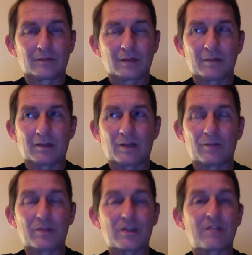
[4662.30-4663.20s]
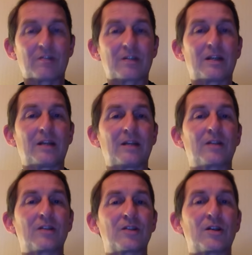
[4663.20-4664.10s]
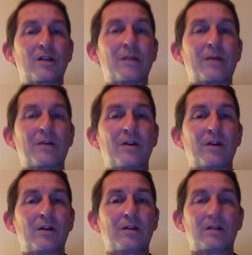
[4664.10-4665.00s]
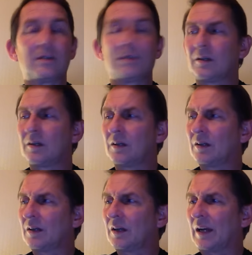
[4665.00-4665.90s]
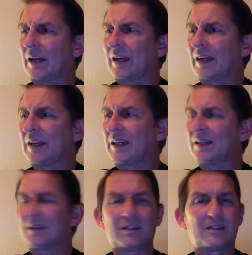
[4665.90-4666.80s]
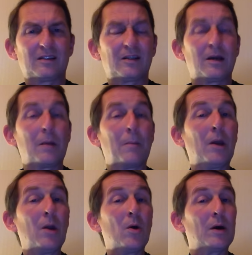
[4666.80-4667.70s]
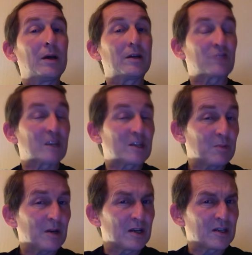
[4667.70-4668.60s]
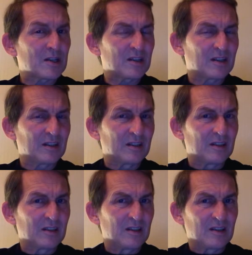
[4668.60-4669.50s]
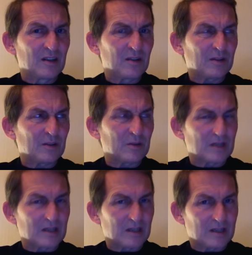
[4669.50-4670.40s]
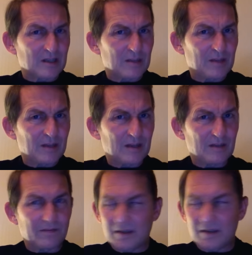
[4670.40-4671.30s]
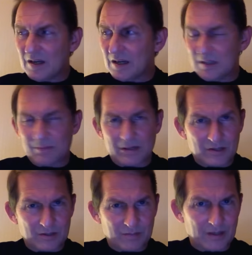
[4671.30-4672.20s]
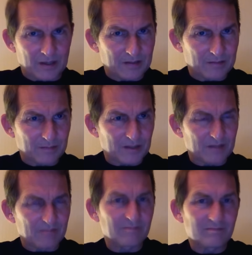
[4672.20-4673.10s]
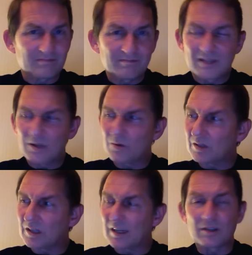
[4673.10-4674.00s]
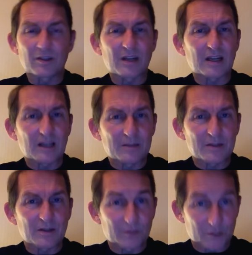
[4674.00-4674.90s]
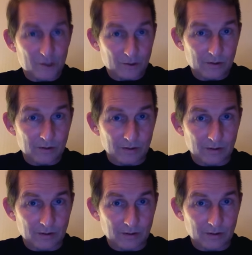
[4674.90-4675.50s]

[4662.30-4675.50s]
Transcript: But Glenn was seriously concerned about her. And Malloy, it transpires, thought there was a little something of the night about Sabina, but thought Glenn could handle himself, which he could.